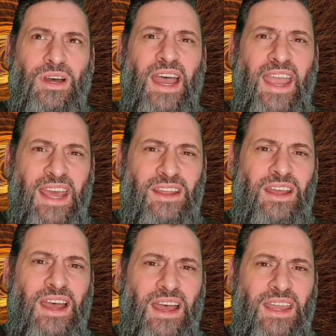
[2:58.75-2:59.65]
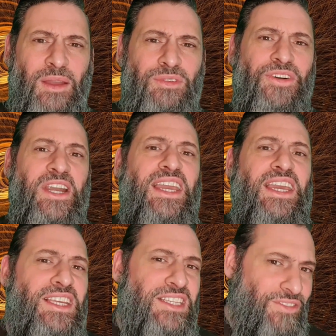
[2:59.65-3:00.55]
it was very
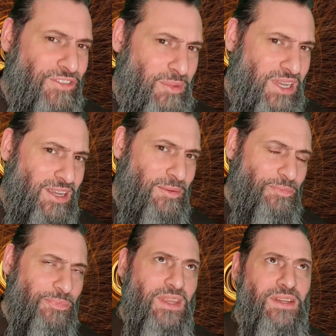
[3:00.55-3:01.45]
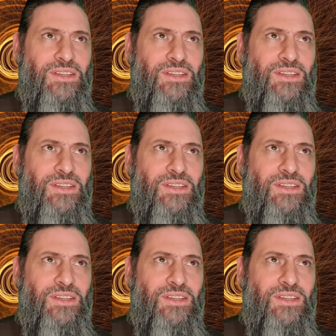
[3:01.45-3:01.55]
easy for me